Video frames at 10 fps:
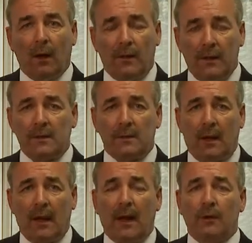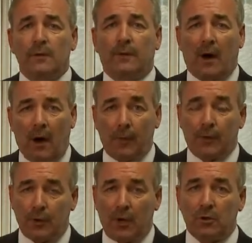This allows for
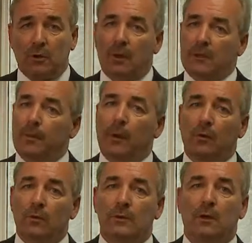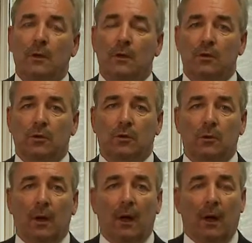arbitration as opposed
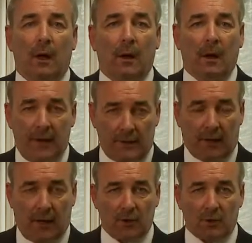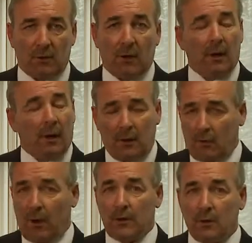to litigation in
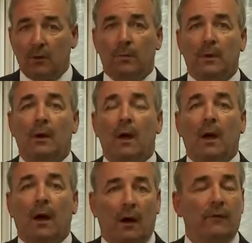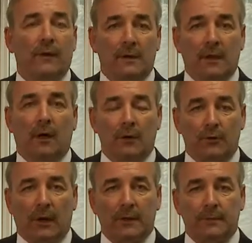quite a number of these
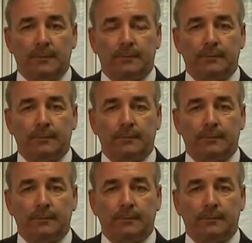contracts.